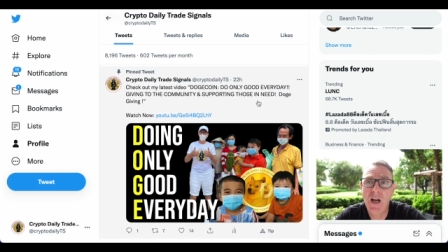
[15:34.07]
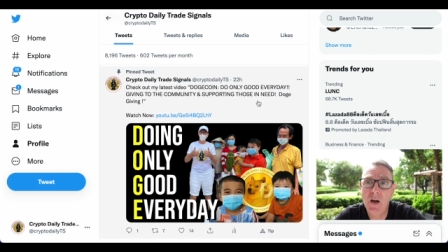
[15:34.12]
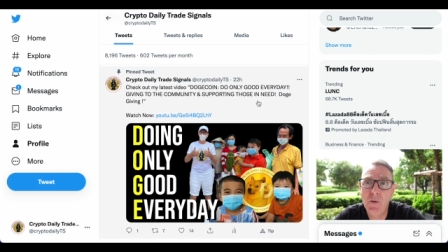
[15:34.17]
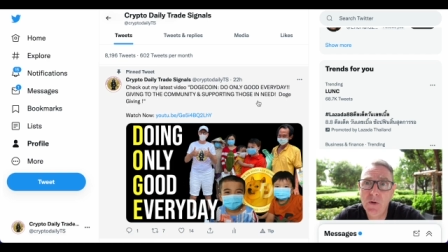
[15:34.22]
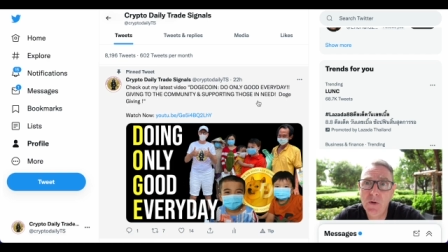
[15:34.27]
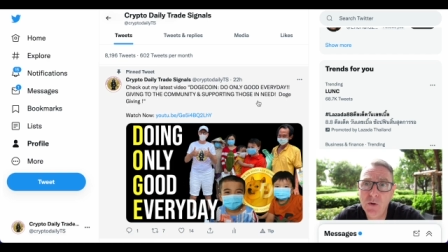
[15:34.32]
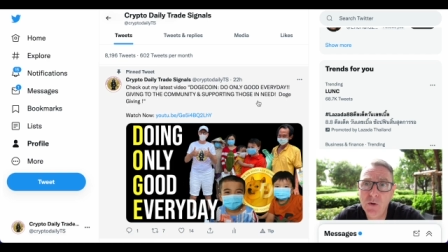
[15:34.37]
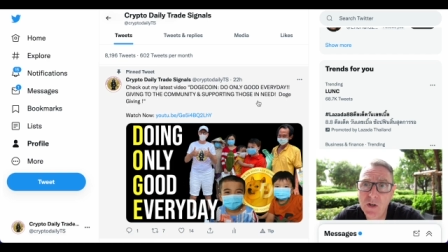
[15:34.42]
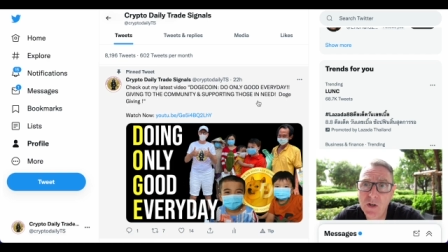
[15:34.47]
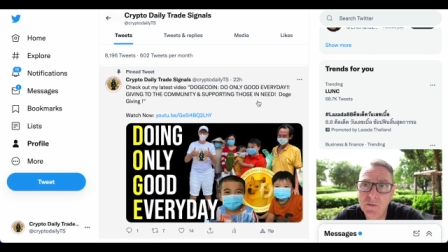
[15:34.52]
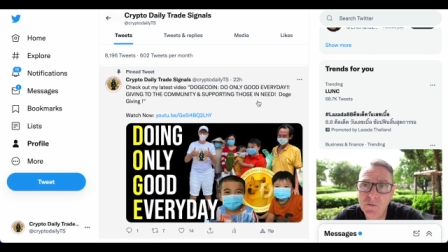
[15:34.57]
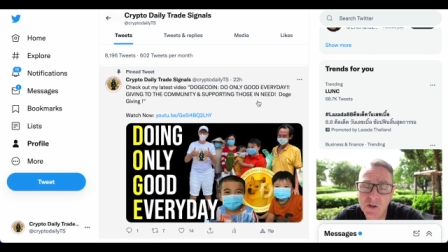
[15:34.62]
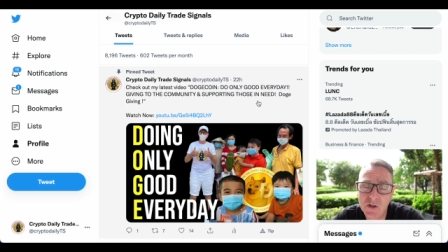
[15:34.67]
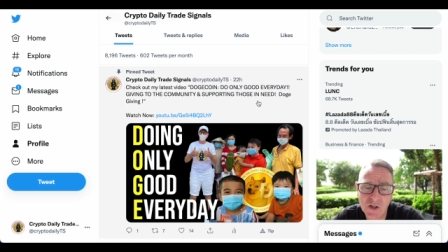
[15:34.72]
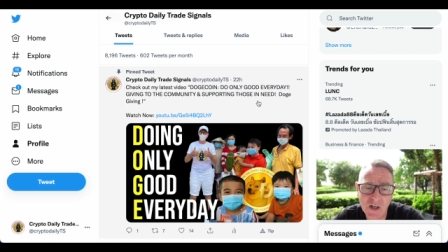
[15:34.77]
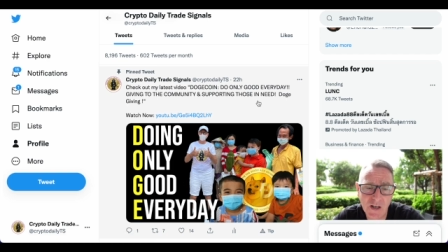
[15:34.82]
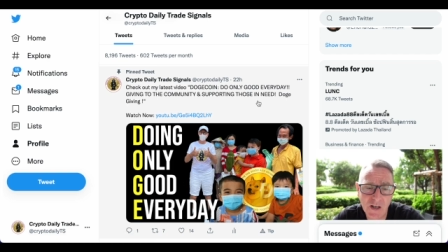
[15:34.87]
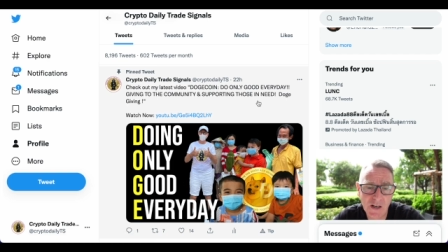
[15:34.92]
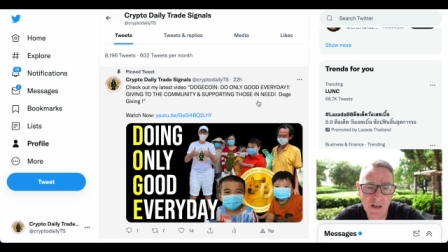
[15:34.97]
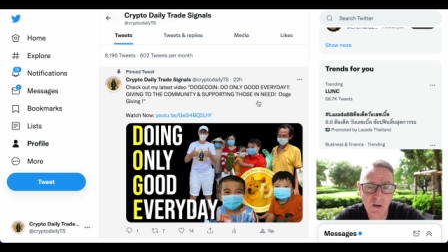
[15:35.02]
we do give to
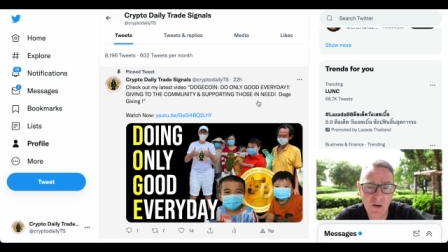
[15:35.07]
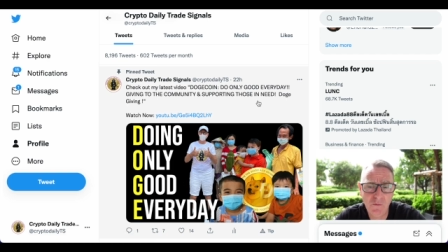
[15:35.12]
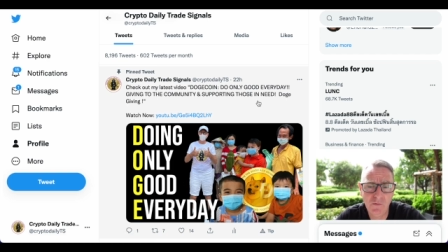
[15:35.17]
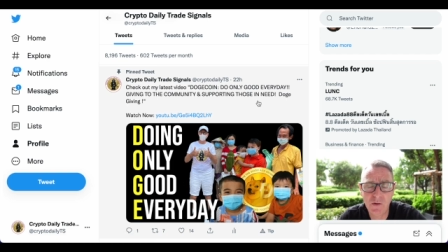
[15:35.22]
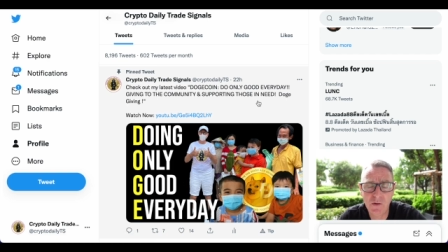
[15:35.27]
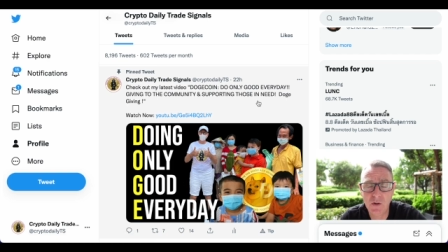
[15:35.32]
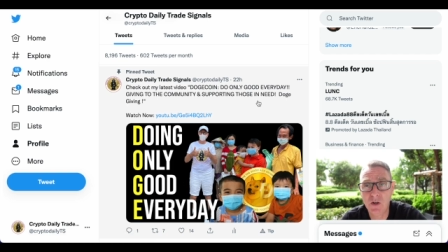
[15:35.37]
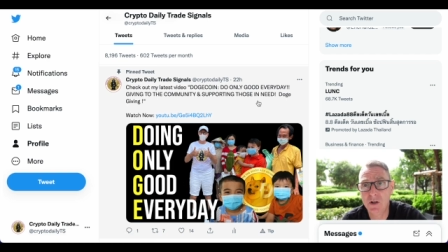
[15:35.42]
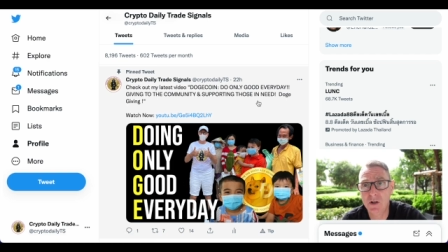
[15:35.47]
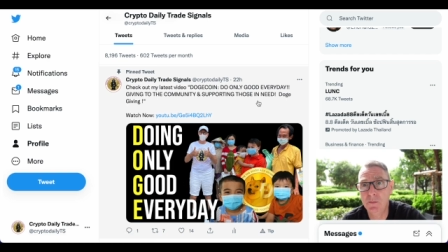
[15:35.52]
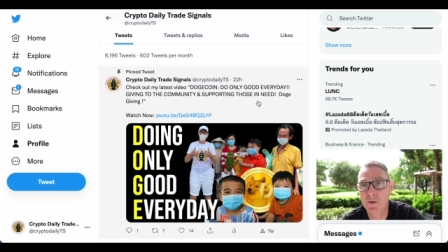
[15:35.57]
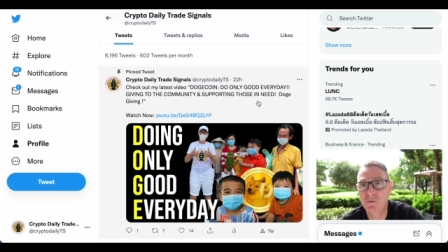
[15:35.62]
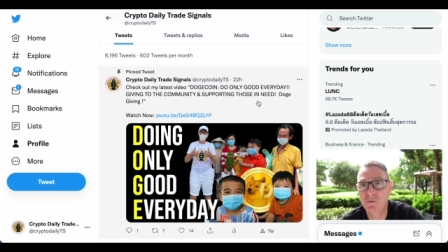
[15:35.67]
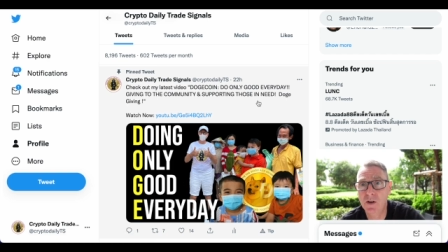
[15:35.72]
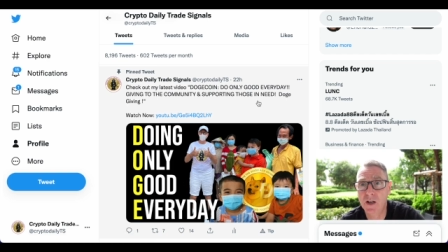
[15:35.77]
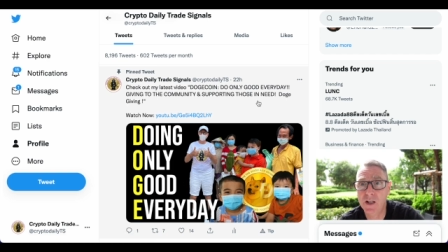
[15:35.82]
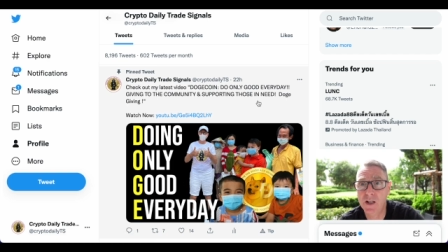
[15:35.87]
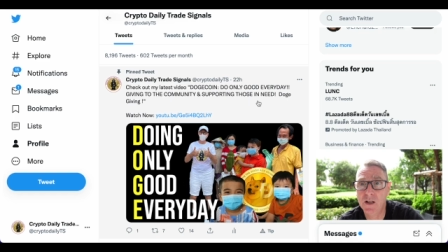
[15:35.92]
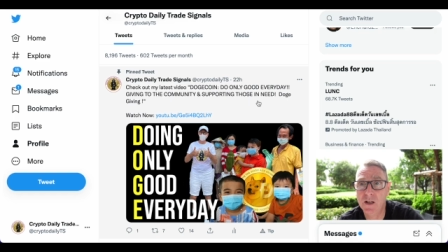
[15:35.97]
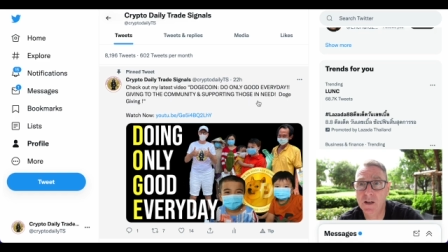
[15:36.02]
charity. Hopefully we're going to be
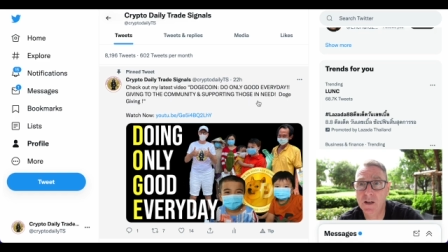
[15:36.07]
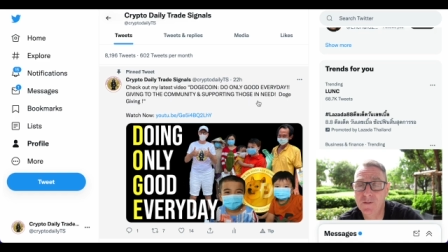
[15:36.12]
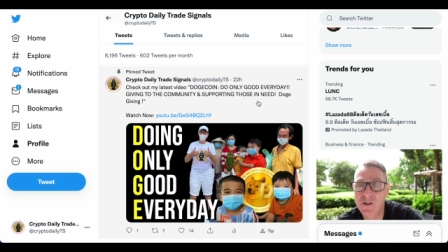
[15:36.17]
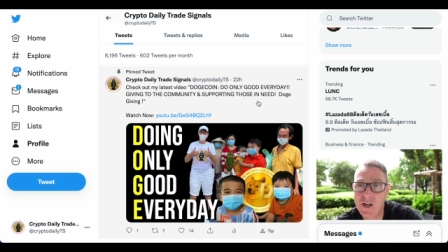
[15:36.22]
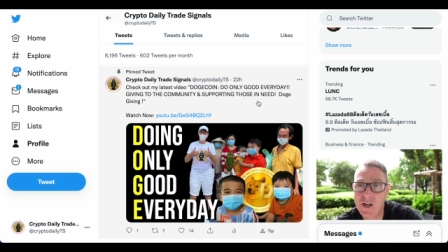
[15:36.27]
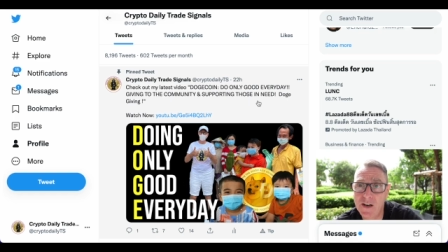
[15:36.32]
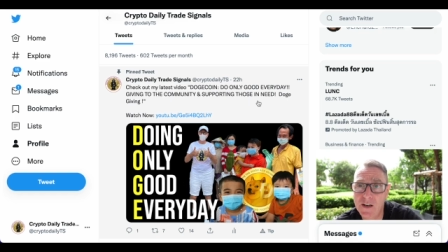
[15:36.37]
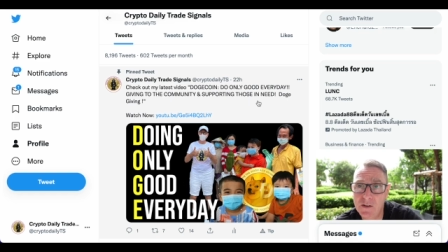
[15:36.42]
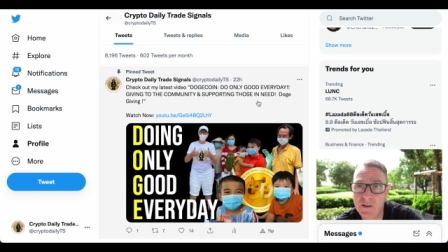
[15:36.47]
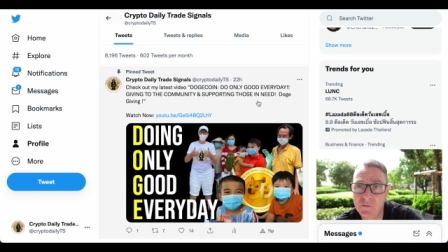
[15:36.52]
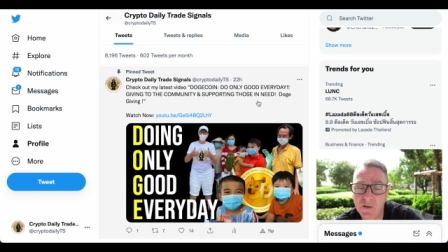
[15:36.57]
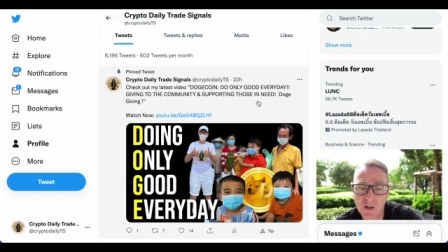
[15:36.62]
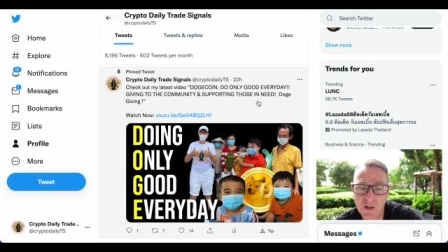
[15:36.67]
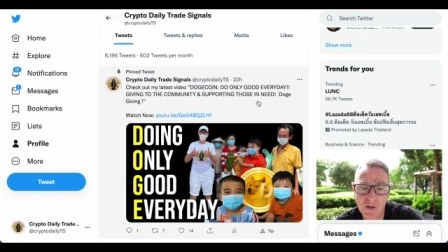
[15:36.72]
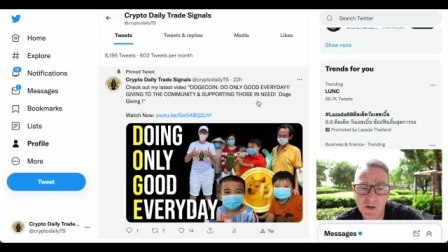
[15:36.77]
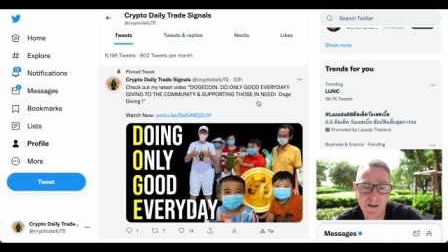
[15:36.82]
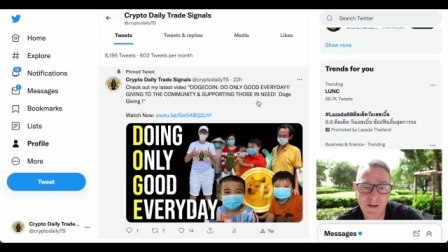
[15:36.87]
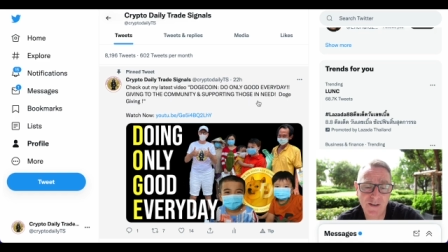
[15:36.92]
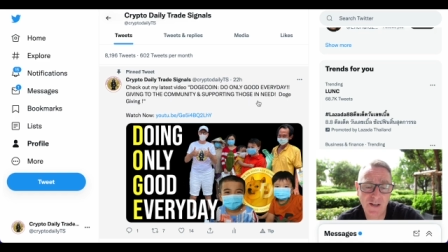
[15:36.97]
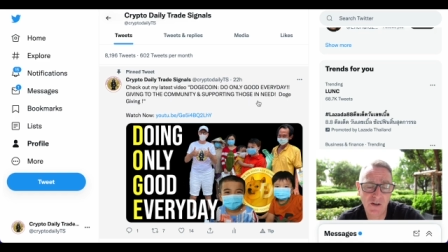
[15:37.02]
running a charity
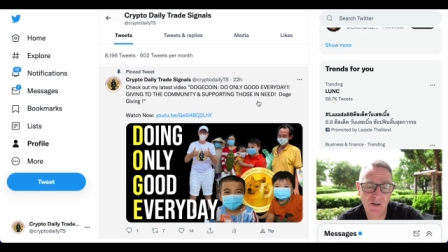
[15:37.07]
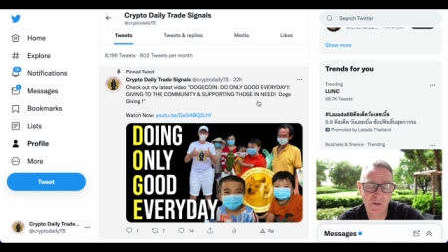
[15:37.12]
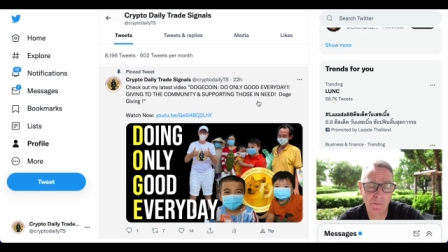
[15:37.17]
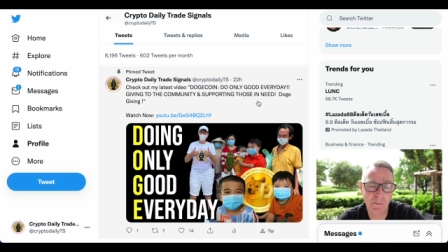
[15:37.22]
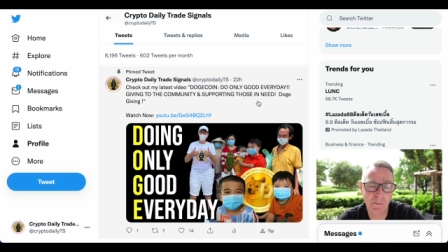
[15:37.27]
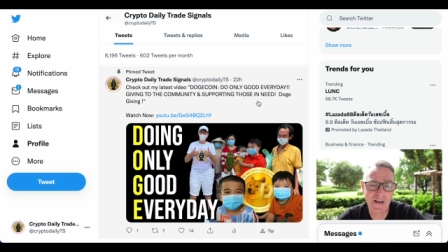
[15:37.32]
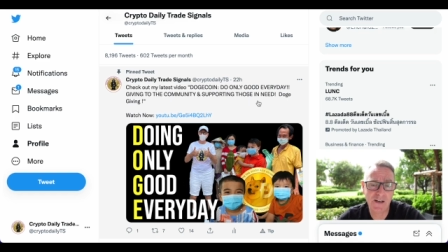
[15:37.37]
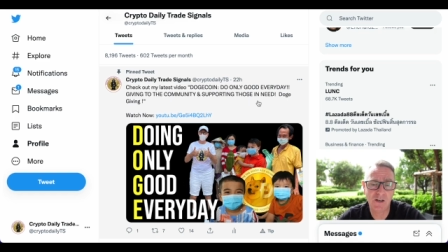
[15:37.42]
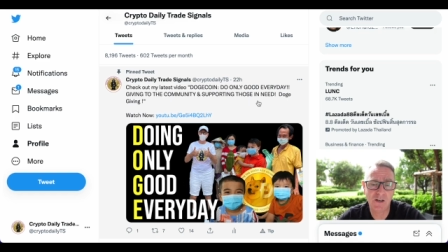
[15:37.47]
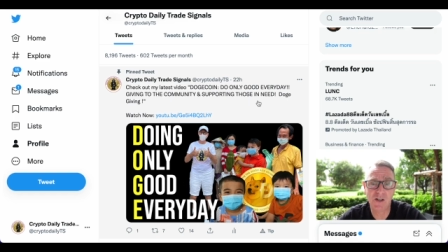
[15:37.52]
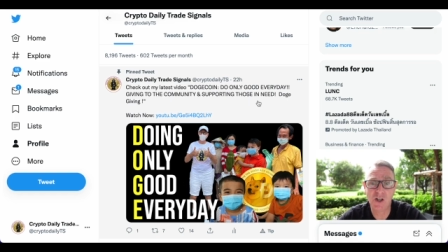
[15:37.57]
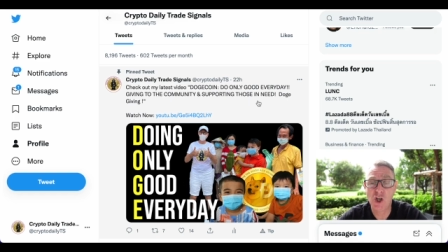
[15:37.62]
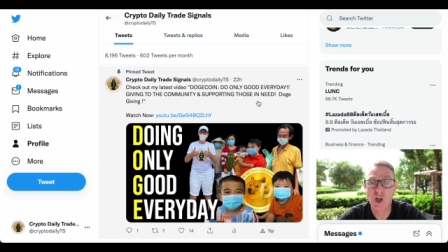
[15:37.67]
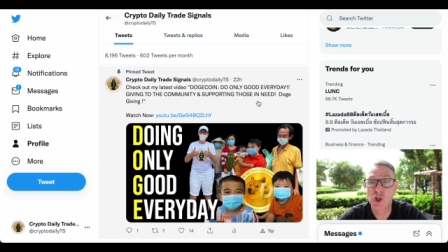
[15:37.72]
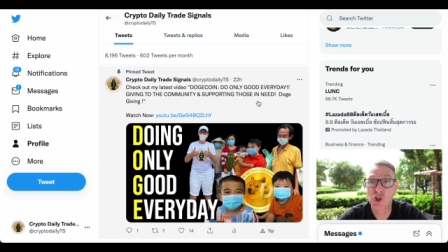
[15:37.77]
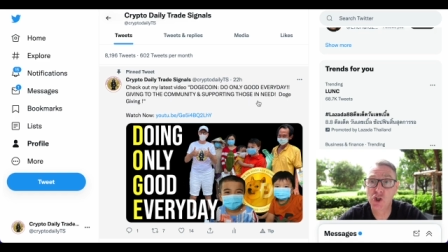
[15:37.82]
video out here in Bangkok